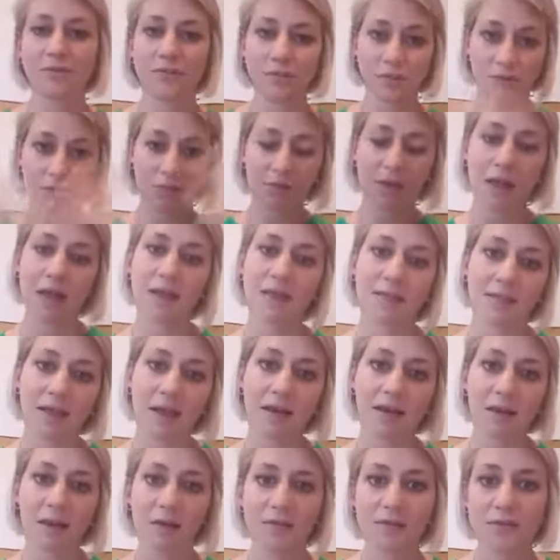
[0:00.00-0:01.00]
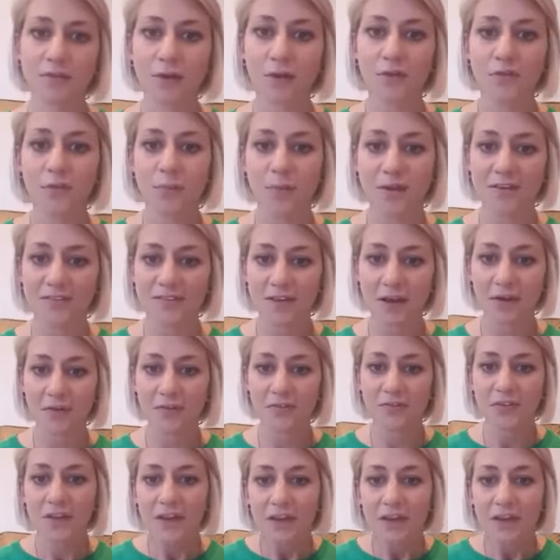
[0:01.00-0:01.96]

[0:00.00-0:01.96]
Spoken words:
to create that lifestyle for myself.